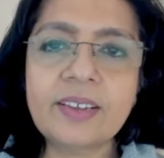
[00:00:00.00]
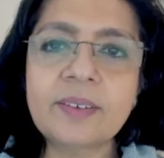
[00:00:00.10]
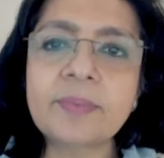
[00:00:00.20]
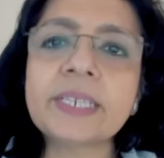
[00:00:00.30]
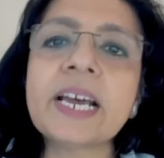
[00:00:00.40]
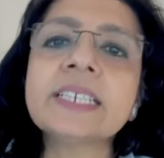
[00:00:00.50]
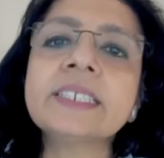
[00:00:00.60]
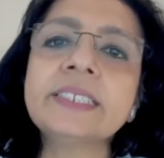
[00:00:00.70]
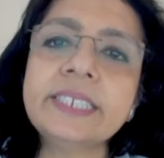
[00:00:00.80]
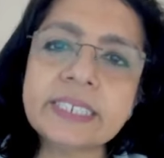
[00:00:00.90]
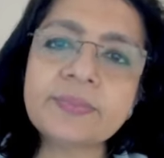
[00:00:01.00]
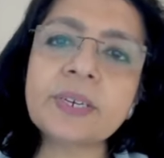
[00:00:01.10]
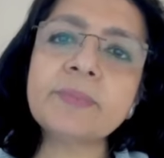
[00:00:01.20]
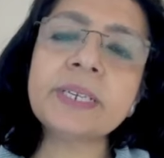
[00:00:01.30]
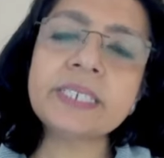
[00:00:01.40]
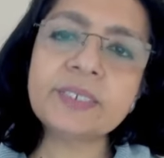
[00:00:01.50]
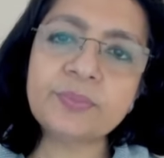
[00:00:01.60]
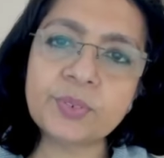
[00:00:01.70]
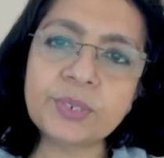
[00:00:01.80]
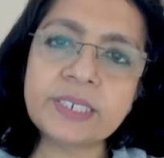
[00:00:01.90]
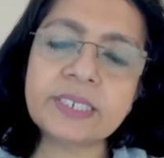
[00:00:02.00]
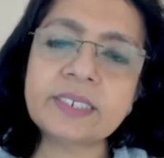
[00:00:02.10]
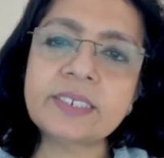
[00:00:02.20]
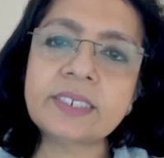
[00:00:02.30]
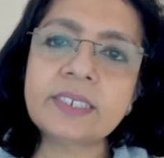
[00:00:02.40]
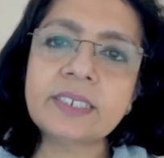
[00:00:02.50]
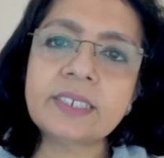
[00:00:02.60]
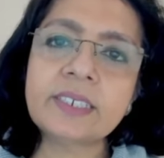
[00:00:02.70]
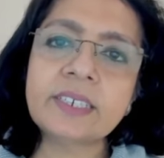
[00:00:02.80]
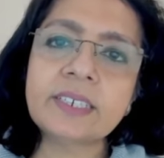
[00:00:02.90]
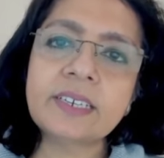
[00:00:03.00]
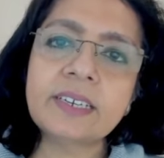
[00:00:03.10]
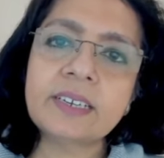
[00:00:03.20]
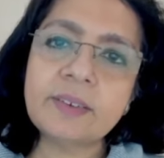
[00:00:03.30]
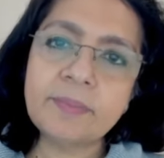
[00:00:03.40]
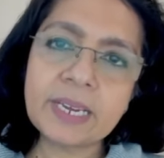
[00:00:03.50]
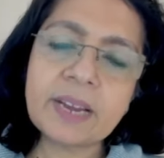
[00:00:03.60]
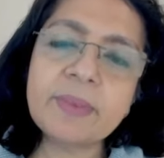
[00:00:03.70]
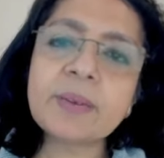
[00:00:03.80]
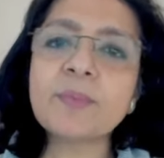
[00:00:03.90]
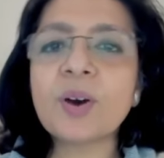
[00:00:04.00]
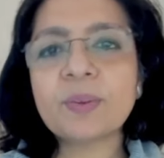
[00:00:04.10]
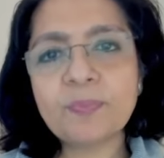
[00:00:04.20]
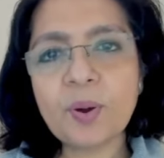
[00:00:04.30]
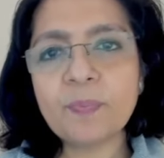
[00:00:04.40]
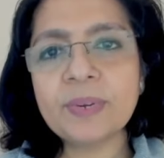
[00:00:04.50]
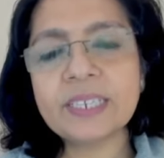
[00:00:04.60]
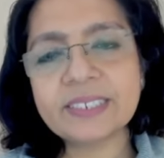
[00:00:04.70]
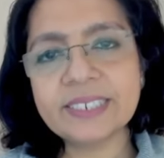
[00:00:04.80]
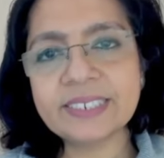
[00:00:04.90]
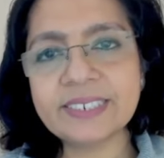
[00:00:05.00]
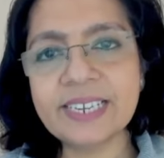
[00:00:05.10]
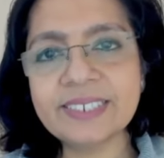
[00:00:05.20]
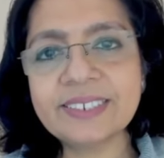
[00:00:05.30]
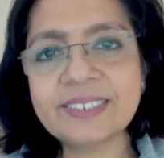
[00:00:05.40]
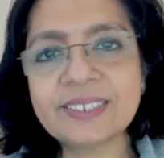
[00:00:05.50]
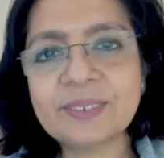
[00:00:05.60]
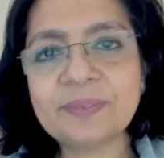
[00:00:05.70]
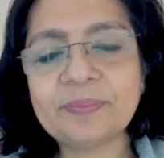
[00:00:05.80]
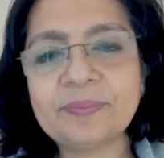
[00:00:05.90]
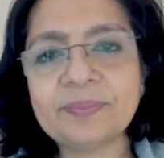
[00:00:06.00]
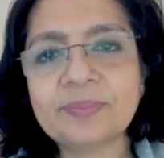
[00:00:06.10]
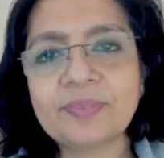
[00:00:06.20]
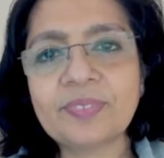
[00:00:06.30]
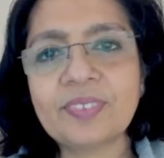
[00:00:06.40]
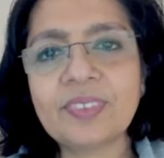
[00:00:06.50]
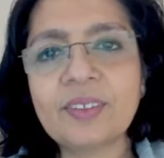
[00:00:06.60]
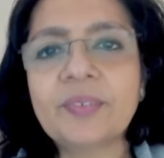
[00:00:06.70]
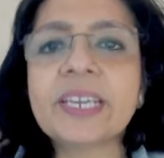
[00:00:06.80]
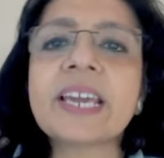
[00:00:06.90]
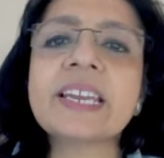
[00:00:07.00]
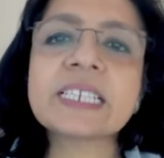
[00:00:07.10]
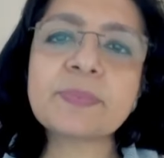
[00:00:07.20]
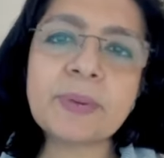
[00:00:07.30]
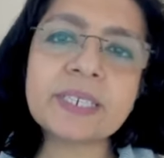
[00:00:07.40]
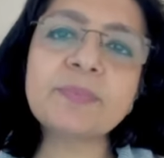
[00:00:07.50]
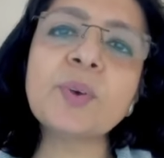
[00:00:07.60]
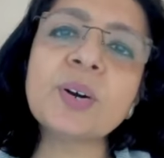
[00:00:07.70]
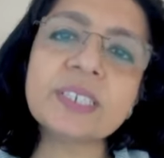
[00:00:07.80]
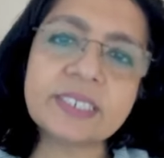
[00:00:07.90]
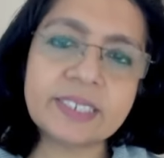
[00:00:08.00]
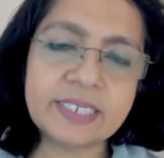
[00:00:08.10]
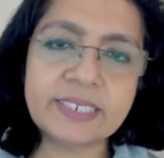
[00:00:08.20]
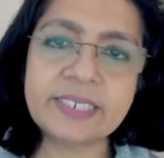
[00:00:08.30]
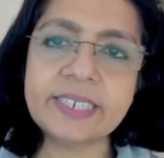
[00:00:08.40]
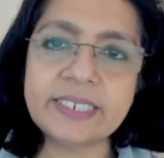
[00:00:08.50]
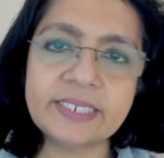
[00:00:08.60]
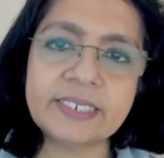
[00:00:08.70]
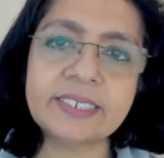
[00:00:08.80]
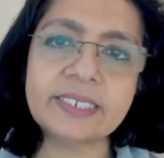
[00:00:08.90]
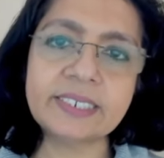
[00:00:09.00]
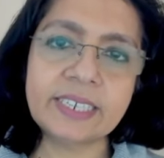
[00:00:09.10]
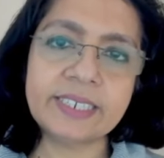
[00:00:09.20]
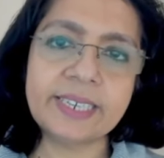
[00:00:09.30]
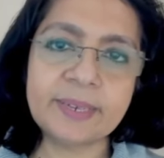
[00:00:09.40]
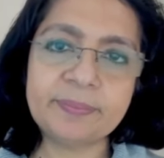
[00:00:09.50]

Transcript: But as these fermented foods becoming more popular these days, we can expect more research studies in this area,